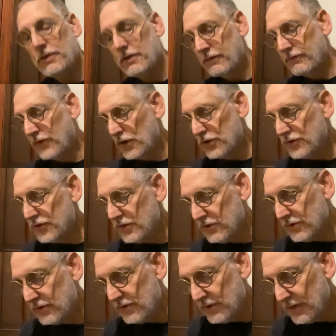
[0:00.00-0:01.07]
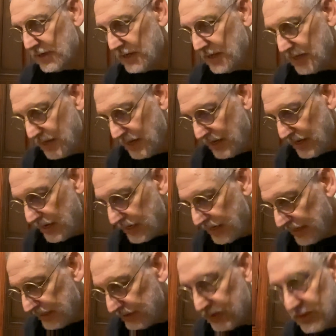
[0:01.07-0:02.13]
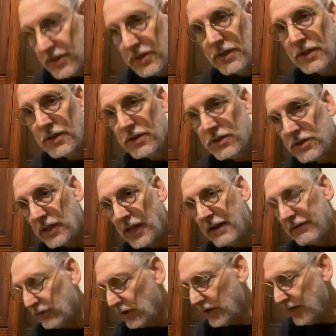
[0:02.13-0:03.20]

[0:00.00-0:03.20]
verses against slavery,